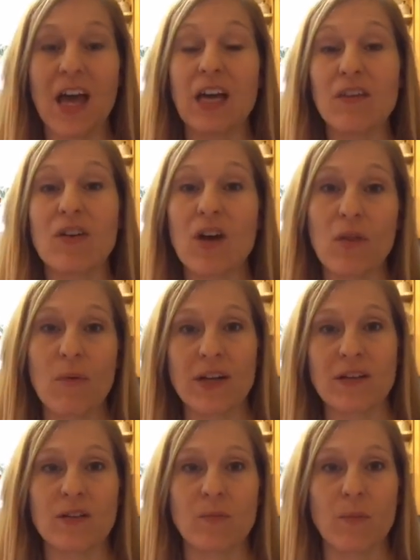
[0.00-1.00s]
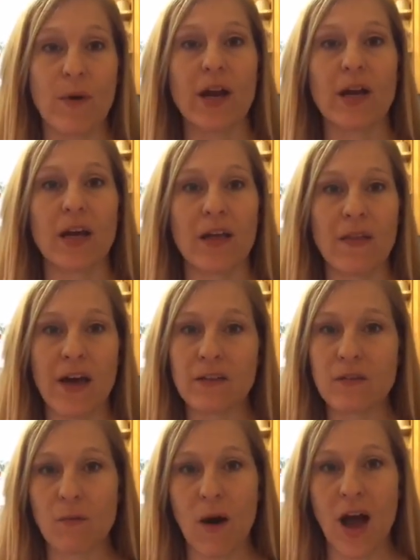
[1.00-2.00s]
even all the way to the brain, and
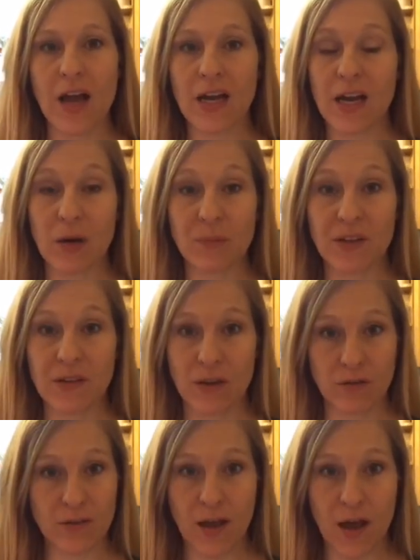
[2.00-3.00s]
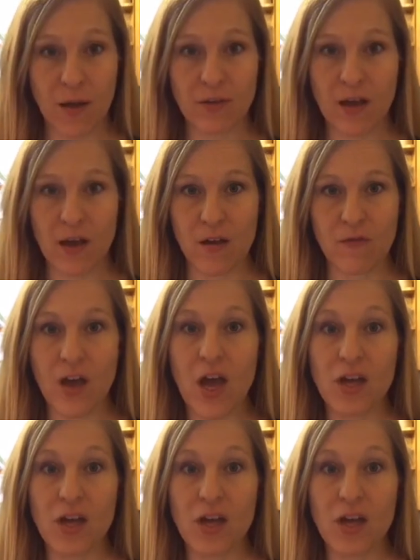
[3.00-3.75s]
that's why it helps in those times of